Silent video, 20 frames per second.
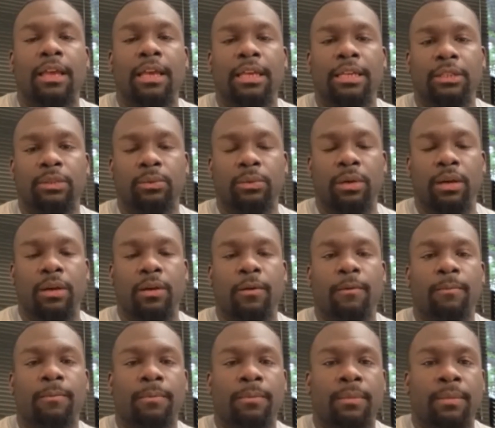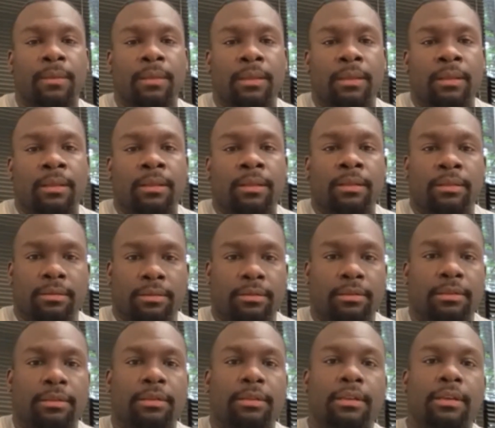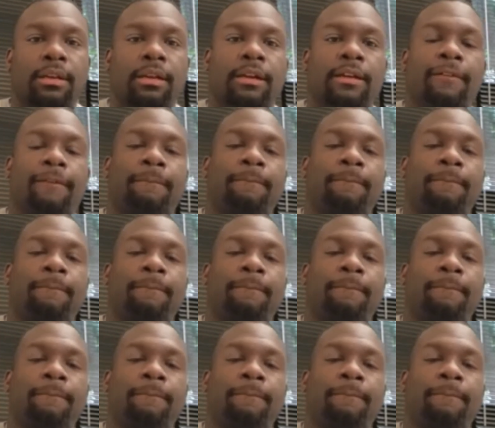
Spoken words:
as well. All right,